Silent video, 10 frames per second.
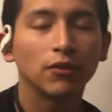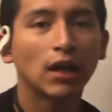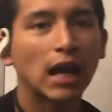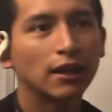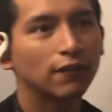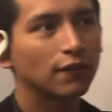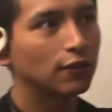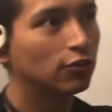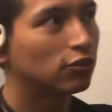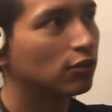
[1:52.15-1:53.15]
had a
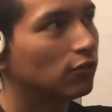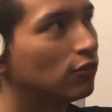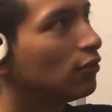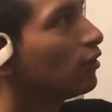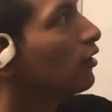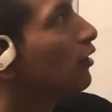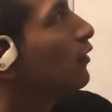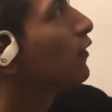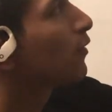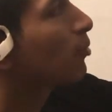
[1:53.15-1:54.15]
solution
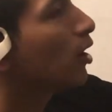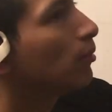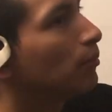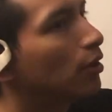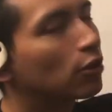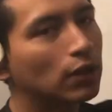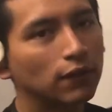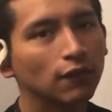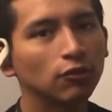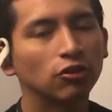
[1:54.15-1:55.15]
to this problem, a
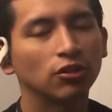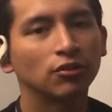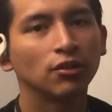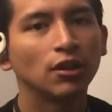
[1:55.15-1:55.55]
correct solution,